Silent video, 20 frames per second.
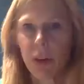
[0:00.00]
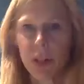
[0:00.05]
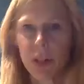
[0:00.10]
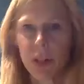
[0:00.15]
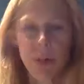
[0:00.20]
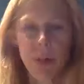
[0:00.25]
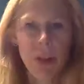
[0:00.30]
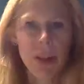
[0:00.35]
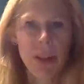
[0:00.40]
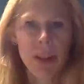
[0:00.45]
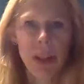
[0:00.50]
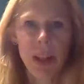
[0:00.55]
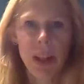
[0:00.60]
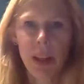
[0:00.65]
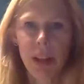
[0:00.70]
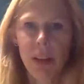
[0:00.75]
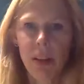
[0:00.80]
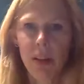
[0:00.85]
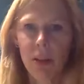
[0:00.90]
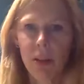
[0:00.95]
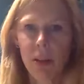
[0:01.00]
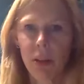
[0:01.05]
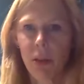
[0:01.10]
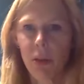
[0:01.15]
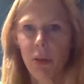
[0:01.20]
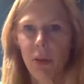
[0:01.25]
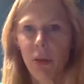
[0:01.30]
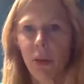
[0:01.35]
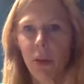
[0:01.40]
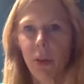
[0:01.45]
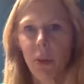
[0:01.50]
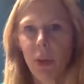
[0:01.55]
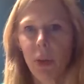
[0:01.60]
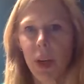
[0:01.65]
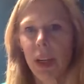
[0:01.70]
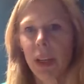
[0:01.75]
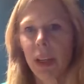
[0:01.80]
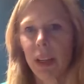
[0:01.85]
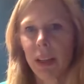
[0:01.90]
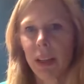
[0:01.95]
small cell or for what?